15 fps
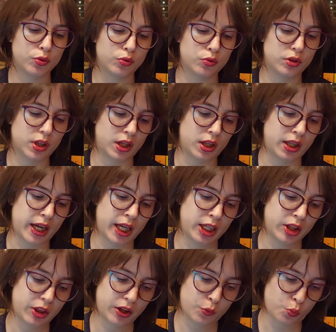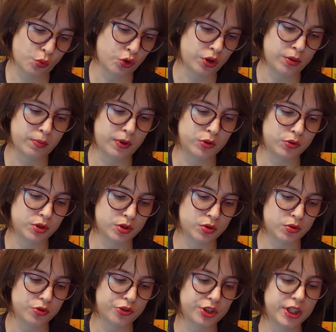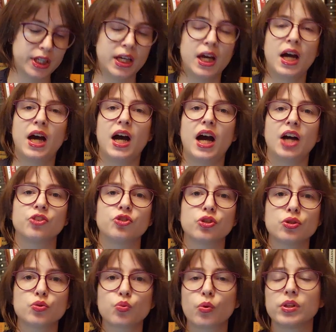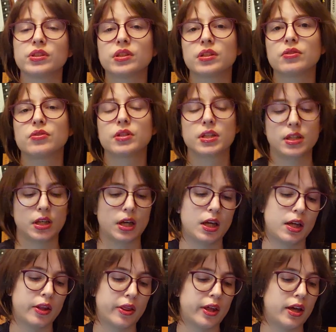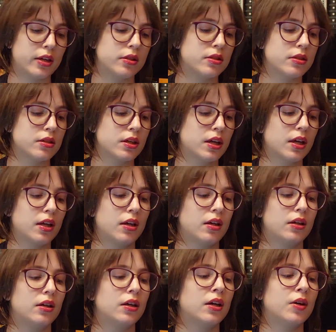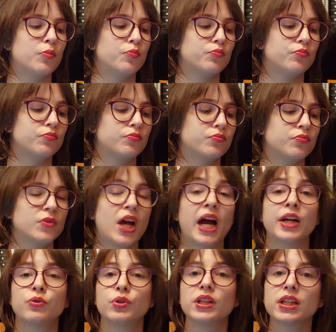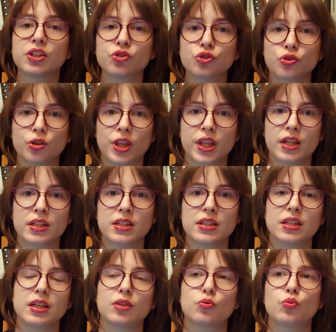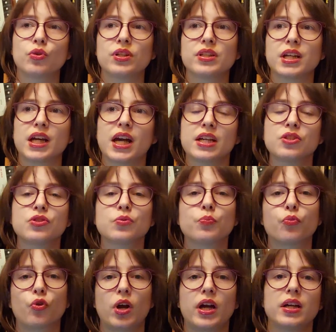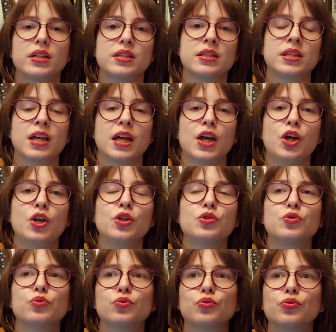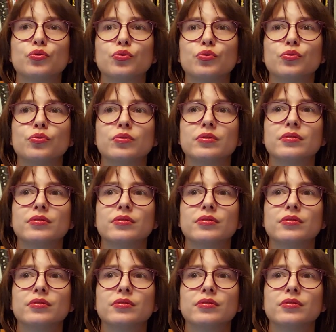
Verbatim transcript: to tell anything more about the story. I just wanted to say that um, I really enjoyed it. It was a nice surprise to